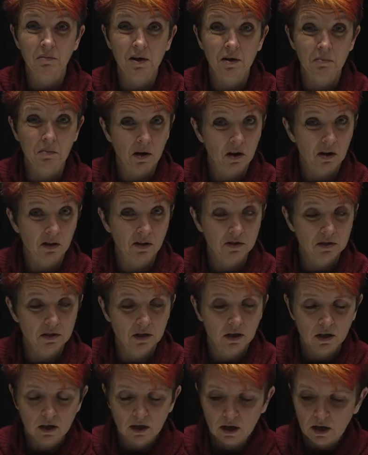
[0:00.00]
meatballs.
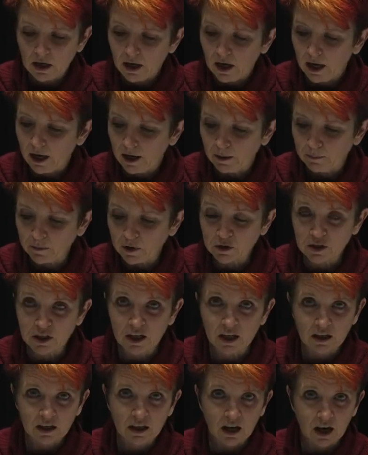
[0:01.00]
There's an
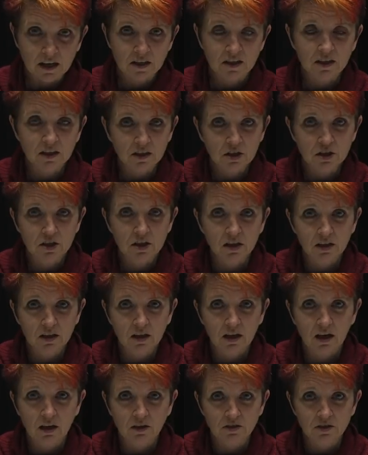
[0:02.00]
idea sheet
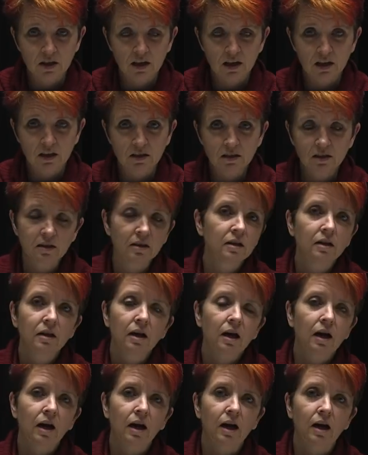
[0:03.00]
that I'll send
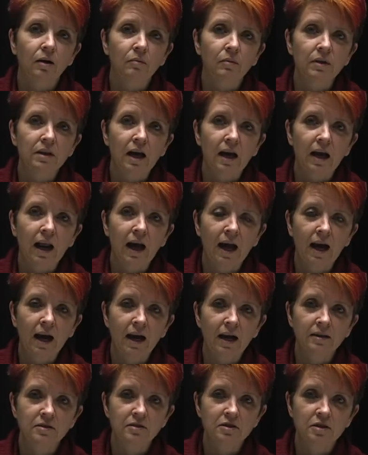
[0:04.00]
that
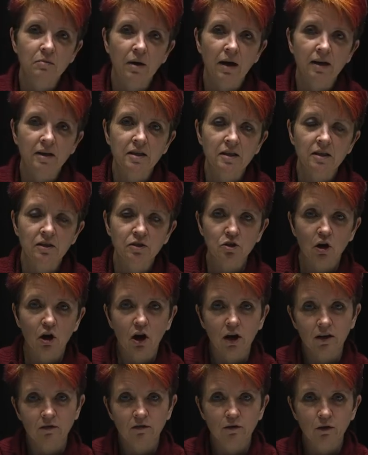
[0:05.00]
has some ideas
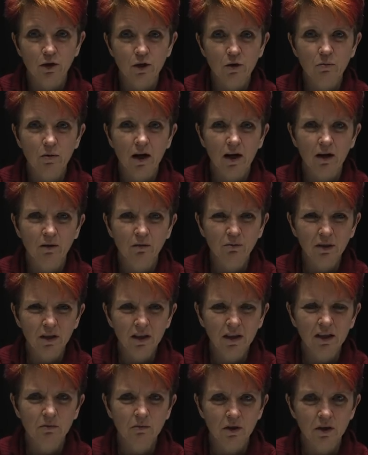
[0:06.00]
on it for you, but I
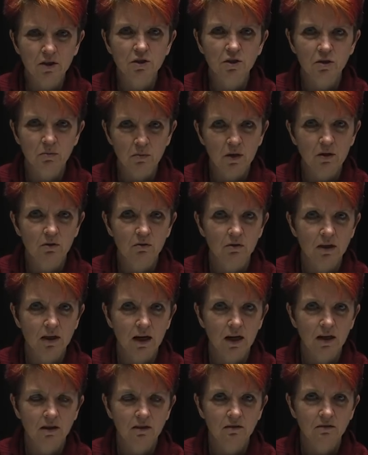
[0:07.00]
really want you to be
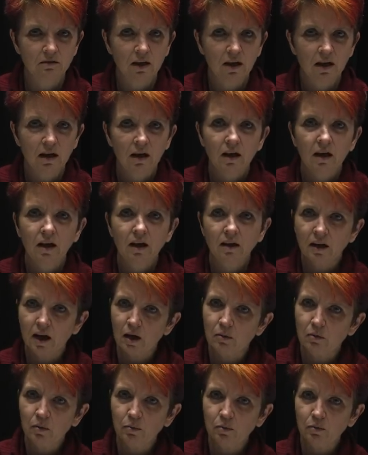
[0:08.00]
creative and
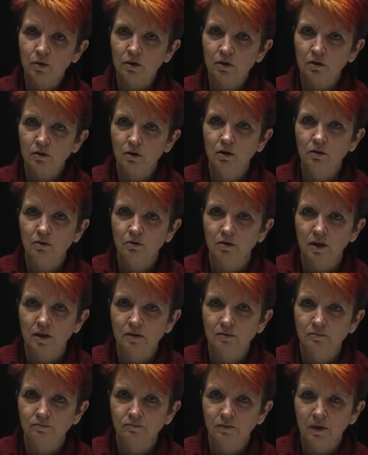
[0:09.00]
come up with your own.
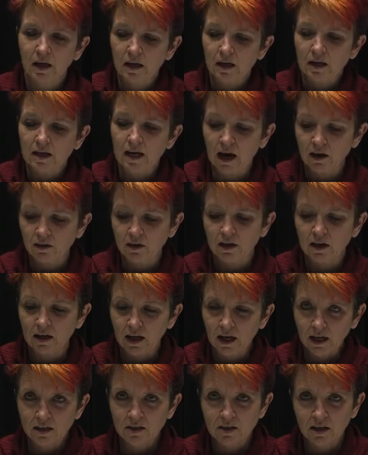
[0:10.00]
Now, the
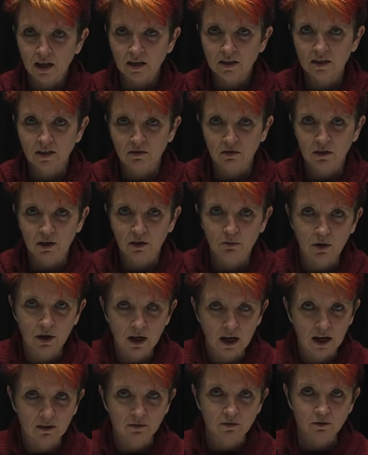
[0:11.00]
next activity we
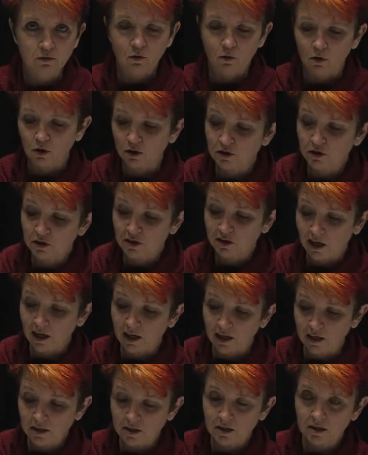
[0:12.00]
have for
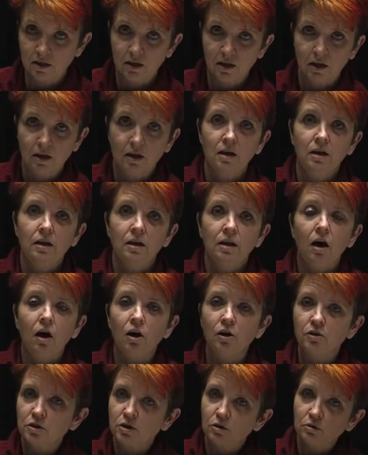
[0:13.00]
sight
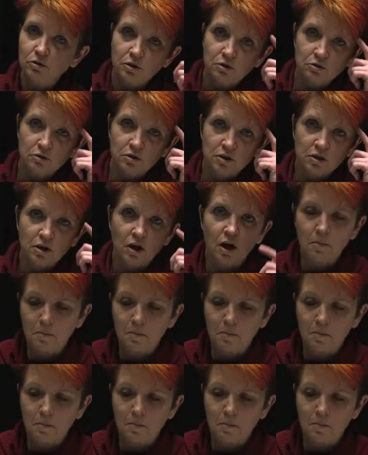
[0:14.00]
also uses our